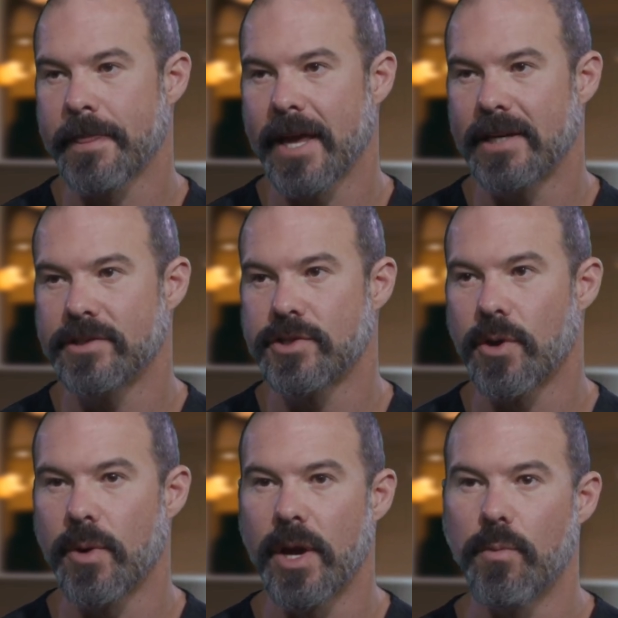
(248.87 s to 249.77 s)
And
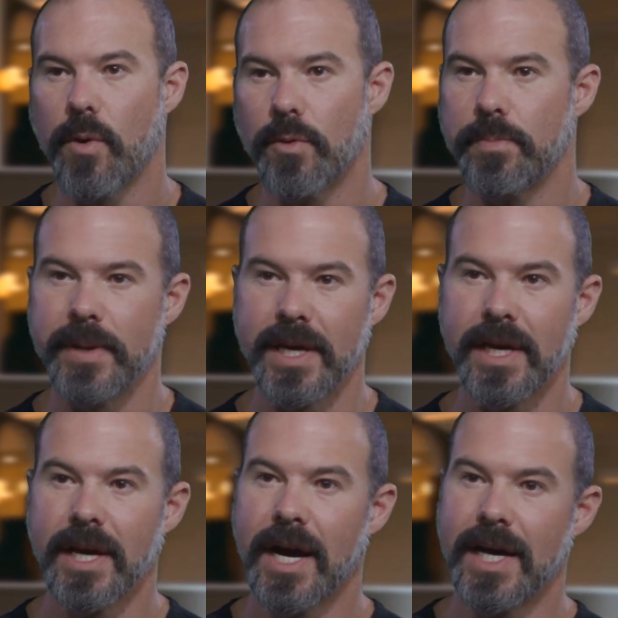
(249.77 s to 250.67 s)
so it won't be
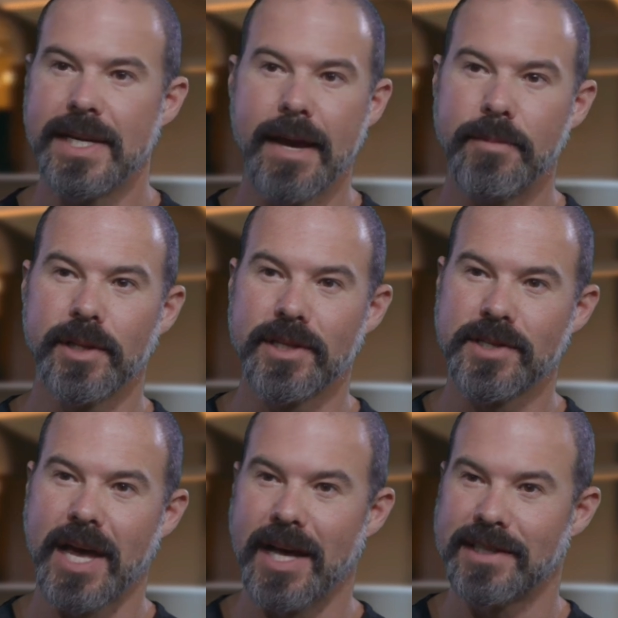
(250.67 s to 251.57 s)
a nebulous
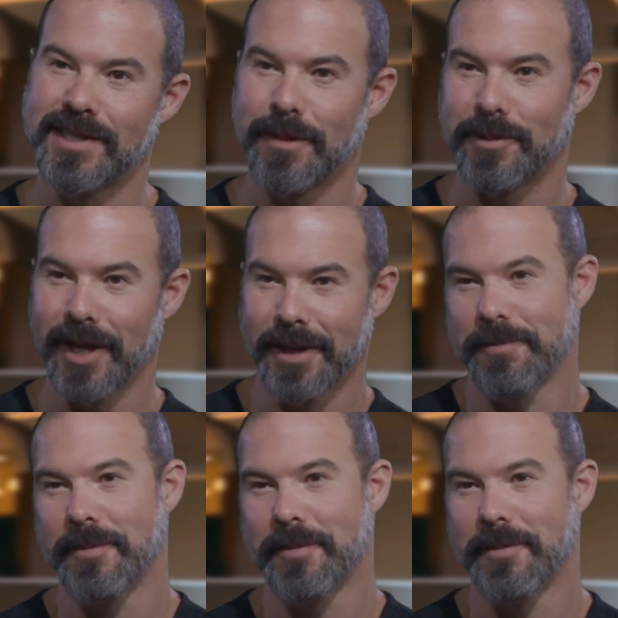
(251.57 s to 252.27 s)
concept like